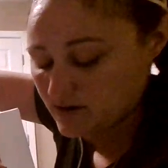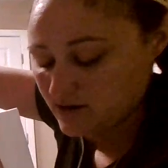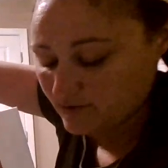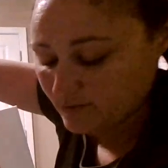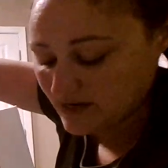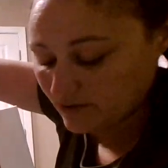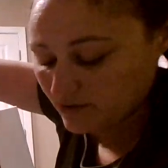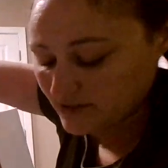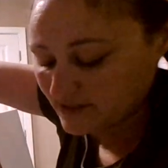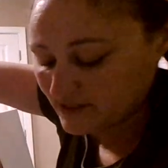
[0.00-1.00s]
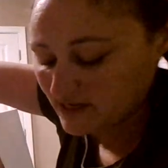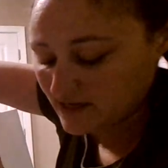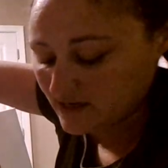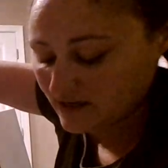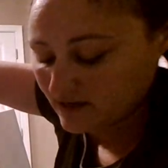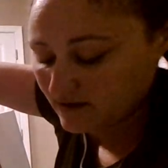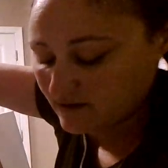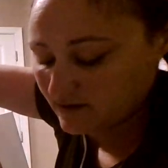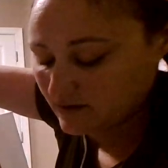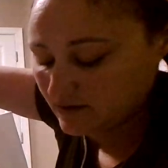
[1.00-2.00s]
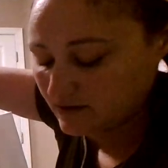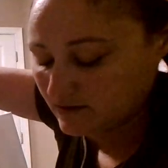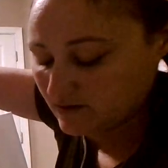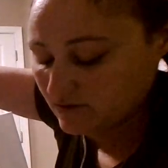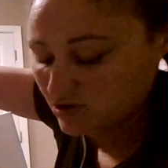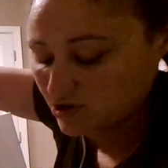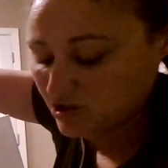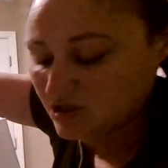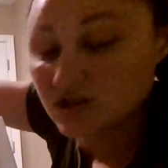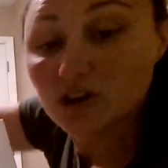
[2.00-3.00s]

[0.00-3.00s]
A backward C to